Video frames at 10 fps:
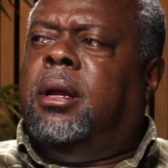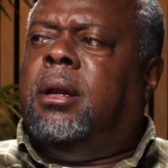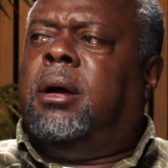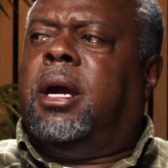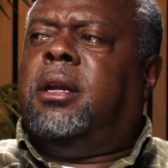
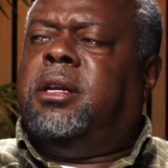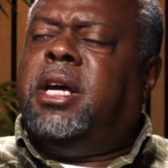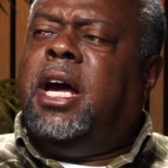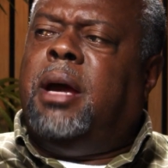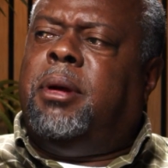look at the
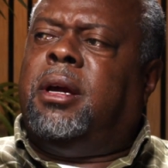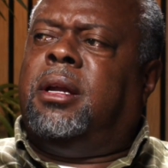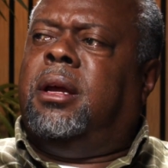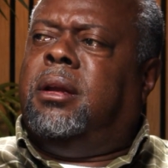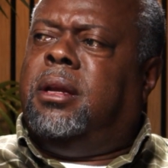timing
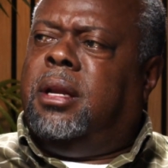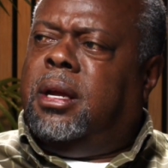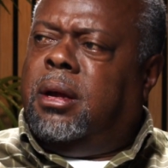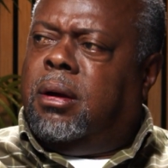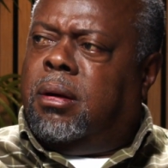and
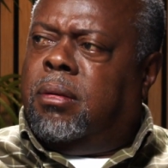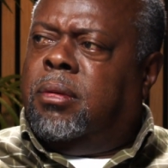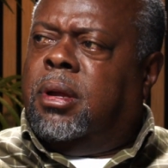the